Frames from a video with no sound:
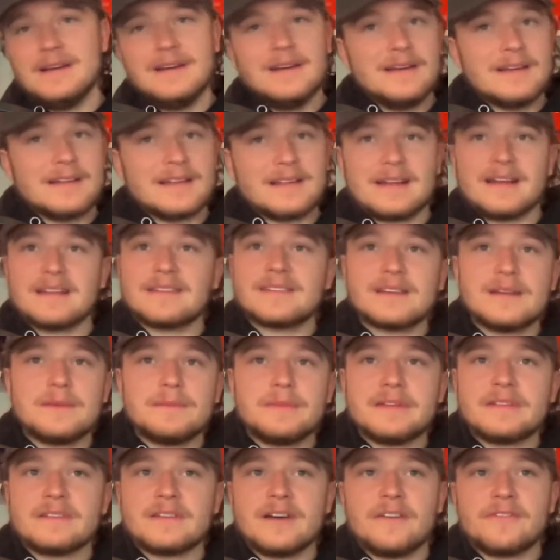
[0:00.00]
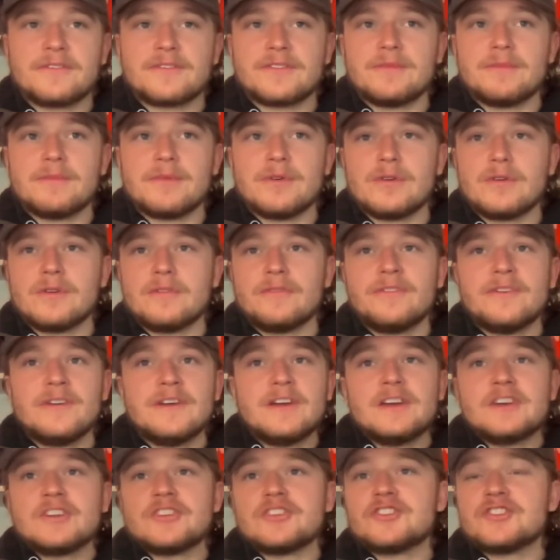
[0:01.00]
that's going to be tough to move.
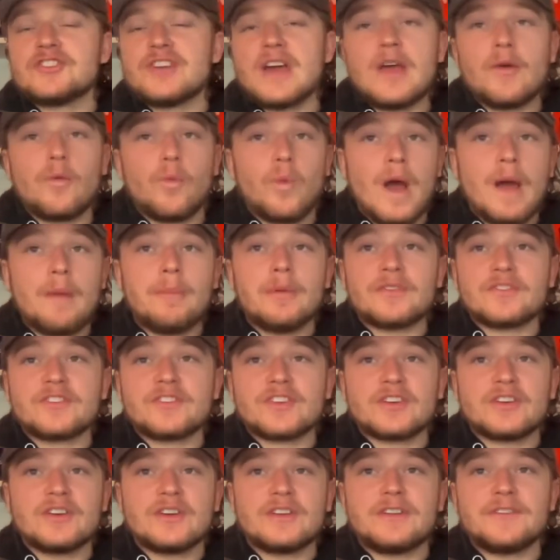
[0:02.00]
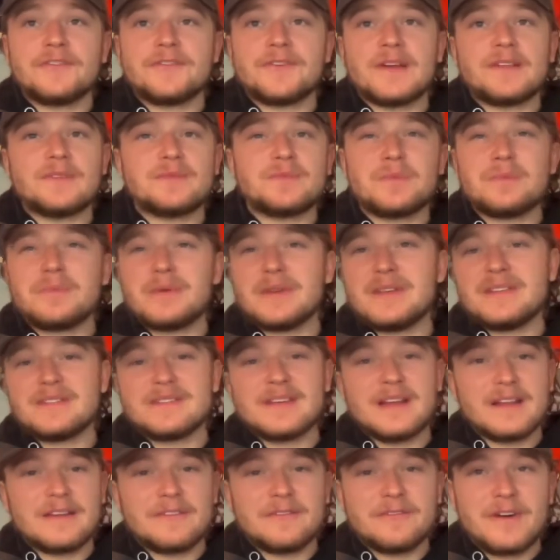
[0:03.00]
Shea Weber's a good defenseman, but he's
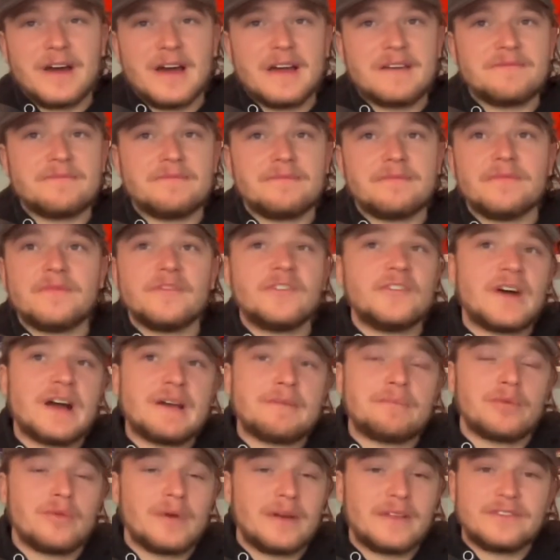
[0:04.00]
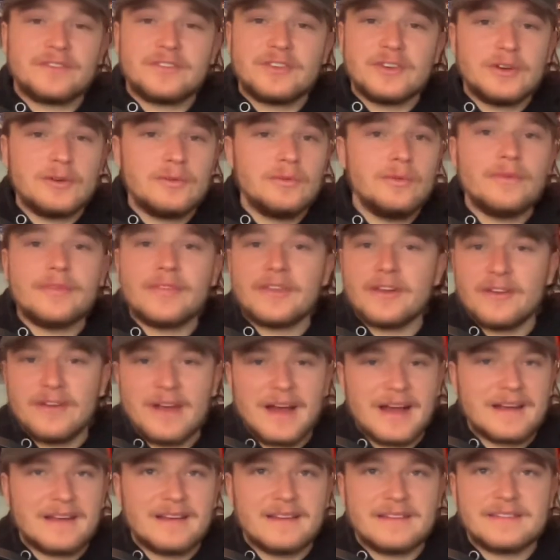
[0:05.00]
getting 5.2. They're
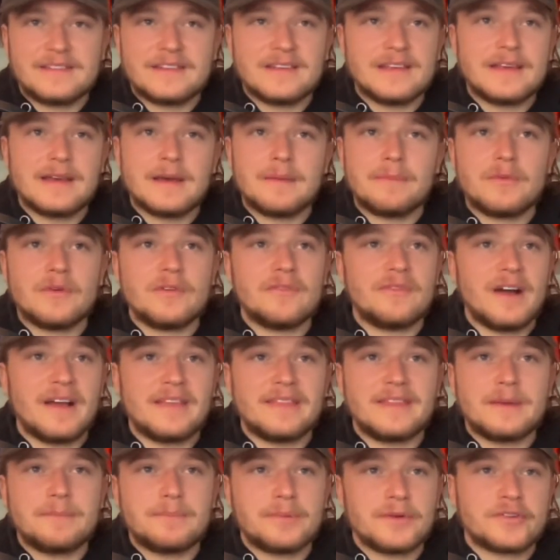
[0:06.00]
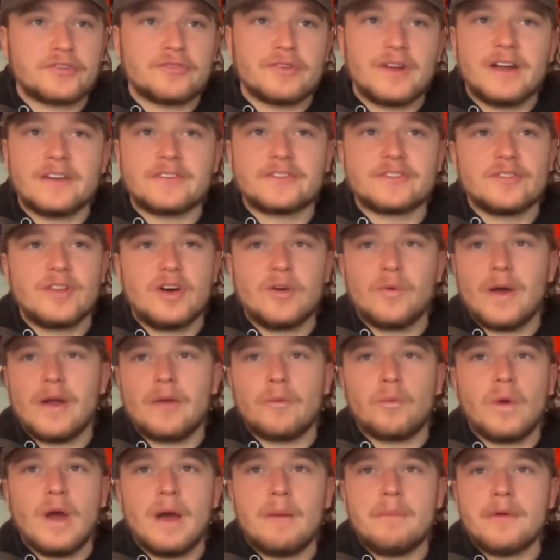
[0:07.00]
not going to see him move. I think Pietrangelo
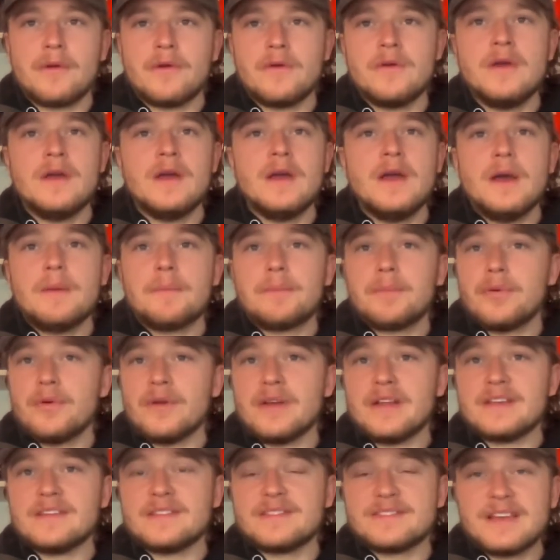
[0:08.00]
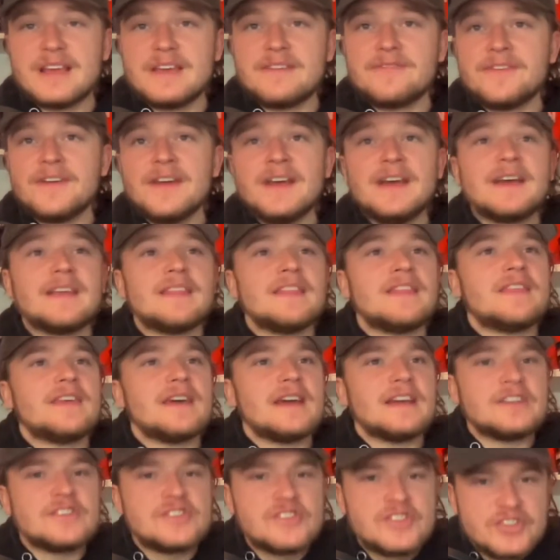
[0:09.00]
and Weber, pretty safe.
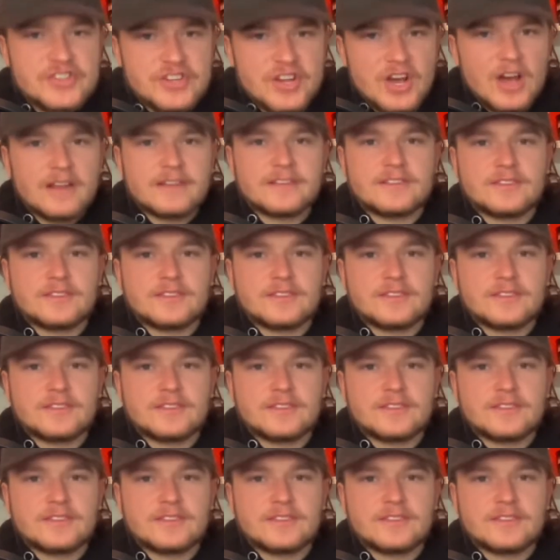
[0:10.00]
They just